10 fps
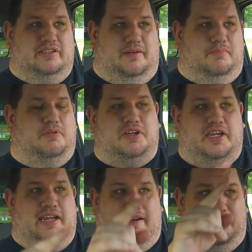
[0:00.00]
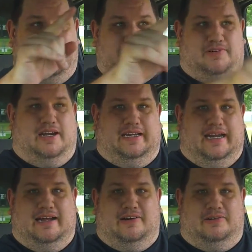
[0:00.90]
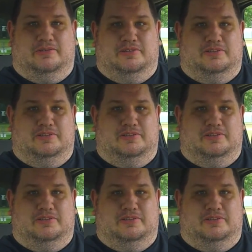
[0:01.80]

I'm looking at one right now,